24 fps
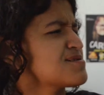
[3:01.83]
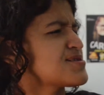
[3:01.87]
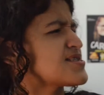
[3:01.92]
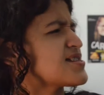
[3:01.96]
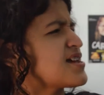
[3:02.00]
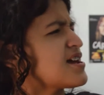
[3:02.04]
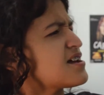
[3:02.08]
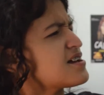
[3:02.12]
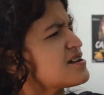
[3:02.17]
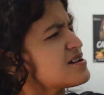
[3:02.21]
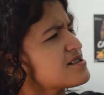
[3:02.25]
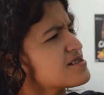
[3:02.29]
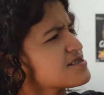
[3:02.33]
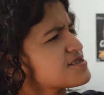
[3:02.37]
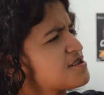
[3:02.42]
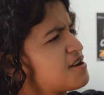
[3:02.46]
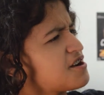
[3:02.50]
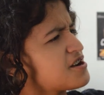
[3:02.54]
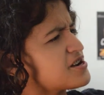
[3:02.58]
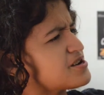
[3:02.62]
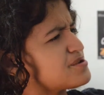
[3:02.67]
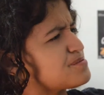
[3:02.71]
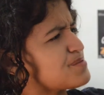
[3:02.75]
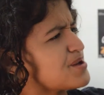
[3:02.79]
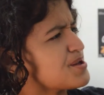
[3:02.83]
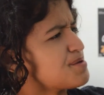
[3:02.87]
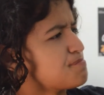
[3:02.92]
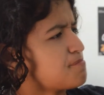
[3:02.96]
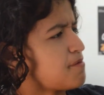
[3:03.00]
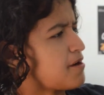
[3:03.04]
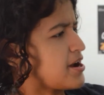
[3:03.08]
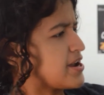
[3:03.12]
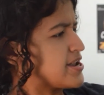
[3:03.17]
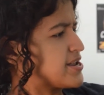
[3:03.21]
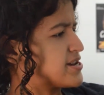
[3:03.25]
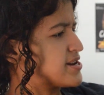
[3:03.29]
Saga by
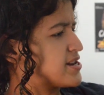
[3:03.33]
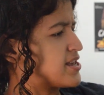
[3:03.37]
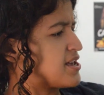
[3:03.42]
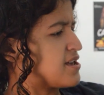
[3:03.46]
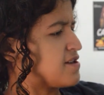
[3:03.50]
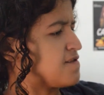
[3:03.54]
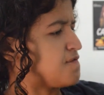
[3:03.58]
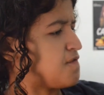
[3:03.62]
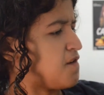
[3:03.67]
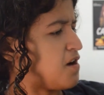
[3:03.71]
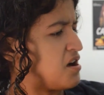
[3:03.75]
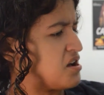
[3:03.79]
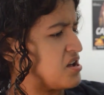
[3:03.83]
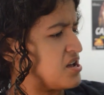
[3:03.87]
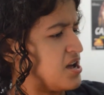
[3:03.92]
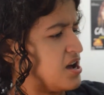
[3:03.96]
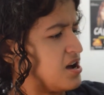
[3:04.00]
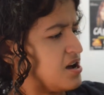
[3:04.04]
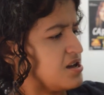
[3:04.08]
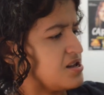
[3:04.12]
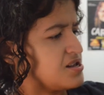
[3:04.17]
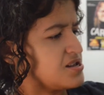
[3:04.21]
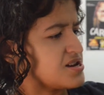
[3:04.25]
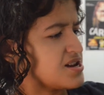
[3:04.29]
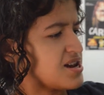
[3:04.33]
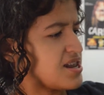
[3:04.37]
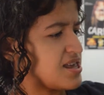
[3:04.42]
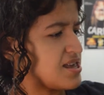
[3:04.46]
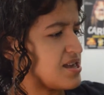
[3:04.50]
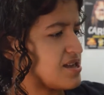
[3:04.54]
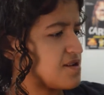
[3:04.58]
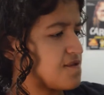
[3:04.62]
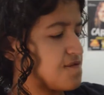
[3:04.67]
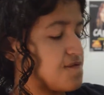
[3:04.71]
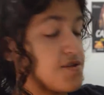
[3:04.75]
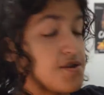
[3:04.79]
Brian K. Vaughan
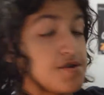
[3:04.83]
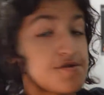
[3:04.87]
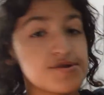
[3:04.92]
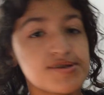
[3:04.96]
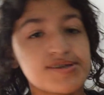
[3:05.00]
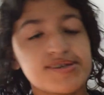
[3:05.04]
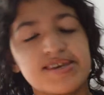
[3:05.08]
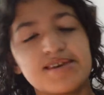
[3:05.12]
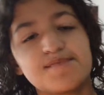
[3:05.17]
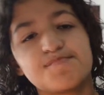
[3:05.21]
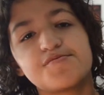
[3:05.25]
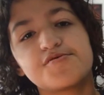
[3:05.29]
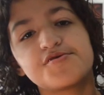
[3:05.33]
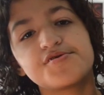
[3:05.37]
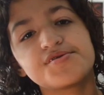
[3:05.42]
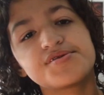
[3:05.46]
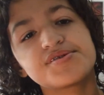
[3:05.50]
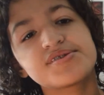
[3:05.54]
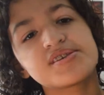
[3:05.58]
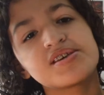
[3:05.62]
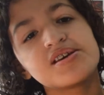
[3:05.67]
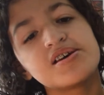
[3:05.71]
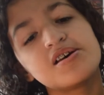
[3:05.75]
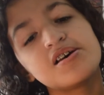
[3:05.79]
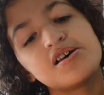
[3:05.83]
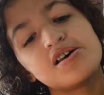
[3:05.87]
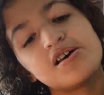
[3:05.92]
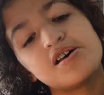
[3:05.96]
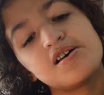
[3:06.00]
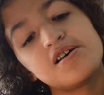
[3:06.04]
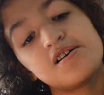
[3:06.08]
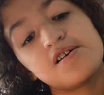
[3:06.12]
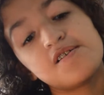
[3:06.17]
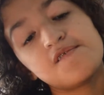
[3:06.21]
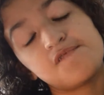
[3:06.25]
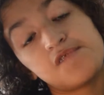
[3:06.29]
and Fiona Staples,
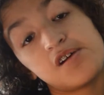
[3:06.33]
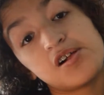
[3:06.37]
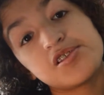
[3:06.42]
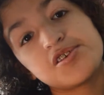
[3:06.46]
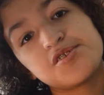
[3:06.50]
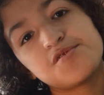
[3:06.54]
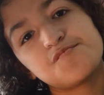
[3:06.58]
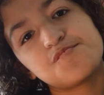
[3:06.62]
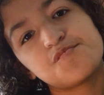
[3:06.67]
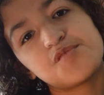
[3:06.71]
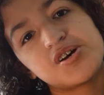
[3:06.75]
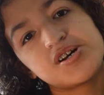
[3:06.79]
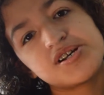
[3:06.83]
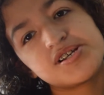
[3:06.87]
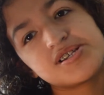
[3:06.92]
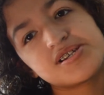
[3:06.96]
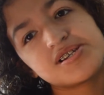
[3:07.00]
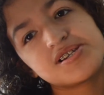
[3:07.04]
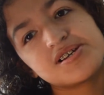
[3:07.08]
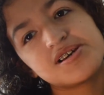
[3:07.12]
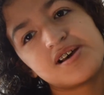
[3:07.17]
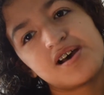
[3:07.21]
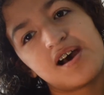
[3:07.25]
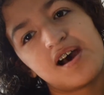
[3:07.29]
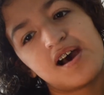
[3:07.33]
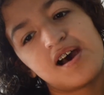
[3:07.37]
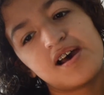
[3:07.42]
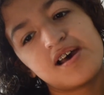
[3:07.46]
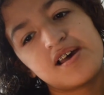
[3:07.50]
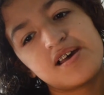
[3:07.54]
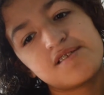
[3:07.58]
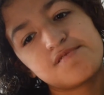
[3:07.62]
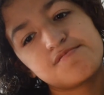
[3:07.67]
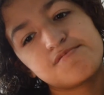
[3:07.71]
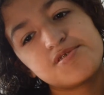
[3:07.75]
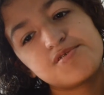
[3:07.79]
Volume 1.
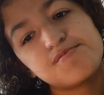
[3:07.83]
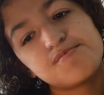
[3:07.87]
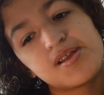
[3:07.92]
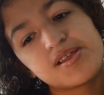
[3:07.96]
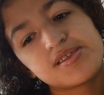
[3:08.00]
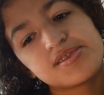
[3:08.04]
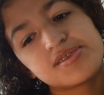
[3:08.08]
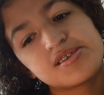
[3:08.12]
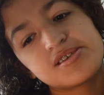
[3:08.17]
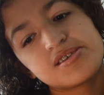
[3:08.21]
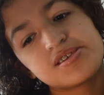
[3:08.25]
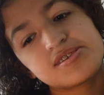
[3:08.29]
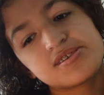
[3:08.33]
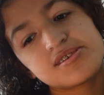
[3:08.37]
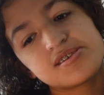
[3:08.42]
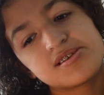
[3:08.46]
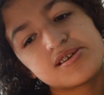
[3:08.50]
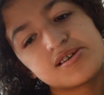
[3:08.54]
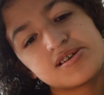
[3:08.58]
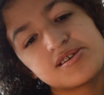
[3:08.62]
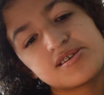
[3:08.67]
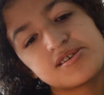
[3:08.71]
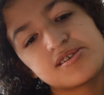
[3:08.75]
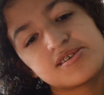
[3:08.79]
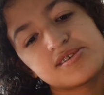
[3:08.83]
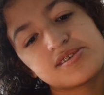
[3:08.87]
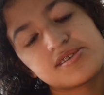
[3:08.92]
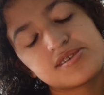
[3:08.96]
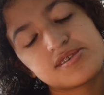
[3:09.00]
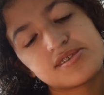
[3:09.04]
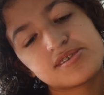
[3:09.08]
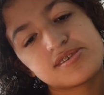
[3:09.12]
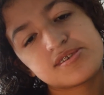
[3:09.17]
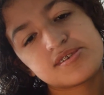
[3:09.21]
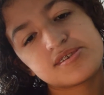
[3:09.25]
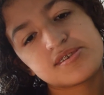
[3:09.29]
I reread this
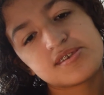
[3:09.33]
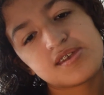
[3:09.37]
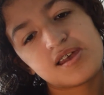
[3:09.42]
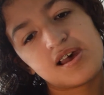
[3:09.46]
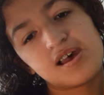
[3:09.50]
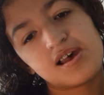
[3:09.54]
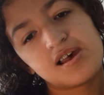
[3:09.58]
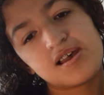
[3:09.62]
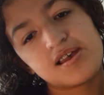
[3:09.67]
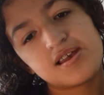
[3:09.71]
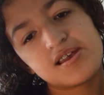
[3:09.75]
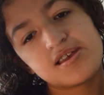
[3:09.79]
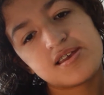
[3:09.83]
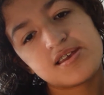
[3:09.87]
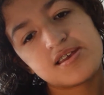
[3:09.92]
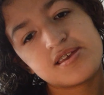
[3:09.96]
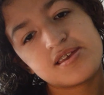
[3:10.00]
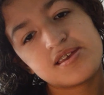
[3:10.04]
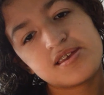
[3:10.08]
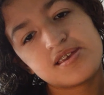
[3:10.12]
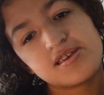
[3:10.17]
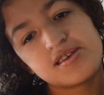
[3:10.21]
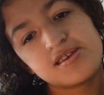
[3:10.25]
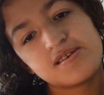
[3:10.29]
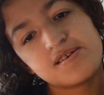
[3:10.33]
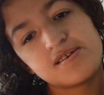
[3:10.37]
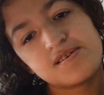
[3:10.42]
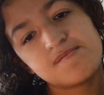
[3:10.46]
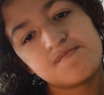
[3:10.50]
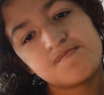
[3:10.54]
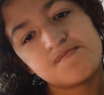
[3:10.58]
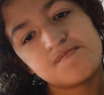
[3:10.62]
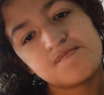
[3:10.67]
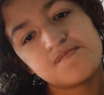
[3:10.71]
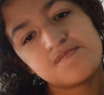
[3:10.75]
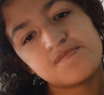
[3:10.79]
because
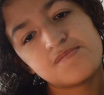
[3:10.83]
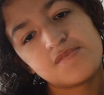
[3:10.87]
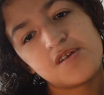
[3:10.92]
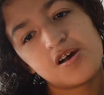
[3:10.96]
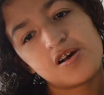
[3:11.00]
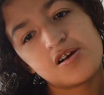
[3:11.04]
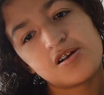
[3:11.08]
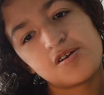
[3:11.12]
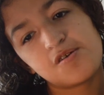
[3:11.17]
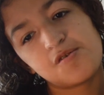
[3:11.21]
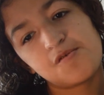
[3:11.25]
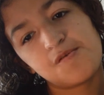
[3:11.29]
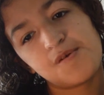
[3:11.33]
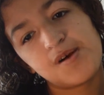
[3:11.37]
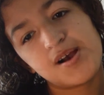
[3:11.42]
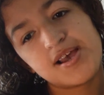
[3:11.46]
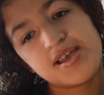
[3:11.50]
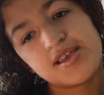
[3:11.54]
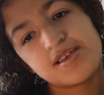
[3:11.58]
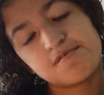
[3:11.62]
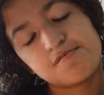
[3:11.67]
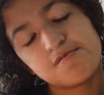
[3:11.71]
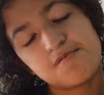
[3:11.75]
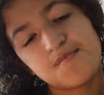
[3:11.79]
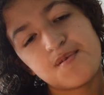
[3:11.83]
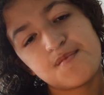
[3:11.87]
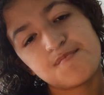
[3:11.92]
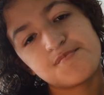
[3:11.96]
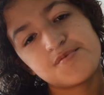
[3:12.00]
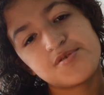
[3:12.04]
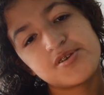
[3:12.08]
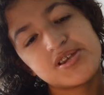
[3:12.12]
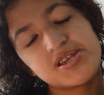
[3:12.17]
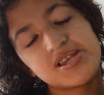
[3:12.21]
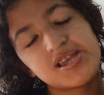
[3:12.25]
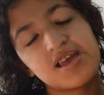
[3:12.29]
I'm not quite
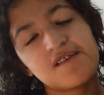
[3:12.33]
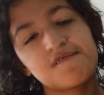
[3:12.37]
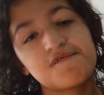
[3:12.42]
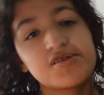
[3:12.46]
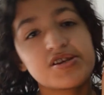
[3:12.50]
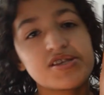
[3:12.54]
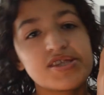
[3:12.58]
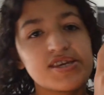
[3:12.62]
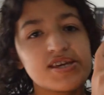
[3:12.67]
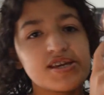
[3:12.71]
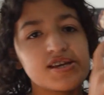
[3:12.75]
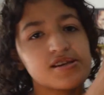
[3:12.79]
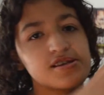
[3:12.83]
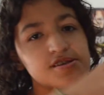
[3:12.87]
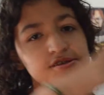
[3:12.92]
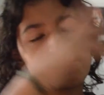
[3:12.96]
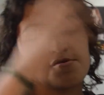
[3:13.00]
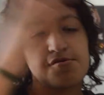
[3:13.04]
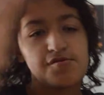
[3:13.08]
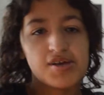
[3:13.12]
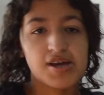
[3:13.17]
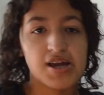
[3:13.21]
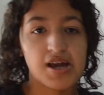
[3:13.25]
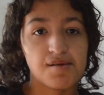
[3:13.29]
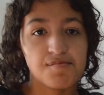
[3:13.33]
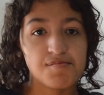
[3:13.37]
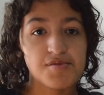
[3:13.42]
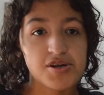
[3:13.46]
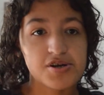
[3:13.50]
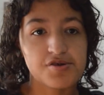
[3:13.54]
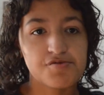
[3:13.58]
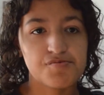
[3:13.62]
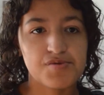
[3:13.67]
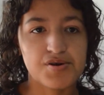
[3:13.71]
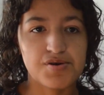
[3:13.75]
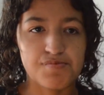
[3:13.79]
remembering everything, so like I'm
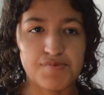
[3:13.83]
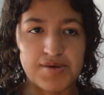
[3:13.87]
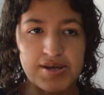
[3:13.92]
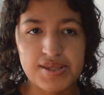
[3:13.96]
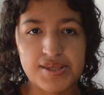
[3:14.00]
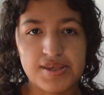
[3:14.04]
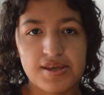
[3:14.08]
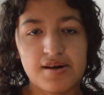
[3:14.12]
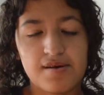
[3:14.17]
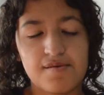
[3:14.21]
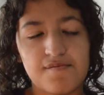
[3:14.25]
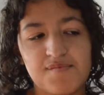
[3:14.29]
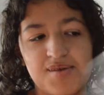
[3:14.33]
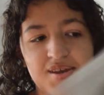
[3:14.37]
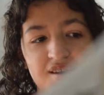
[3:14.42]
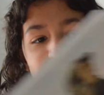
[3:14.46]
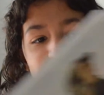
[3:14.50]
gonna reread them in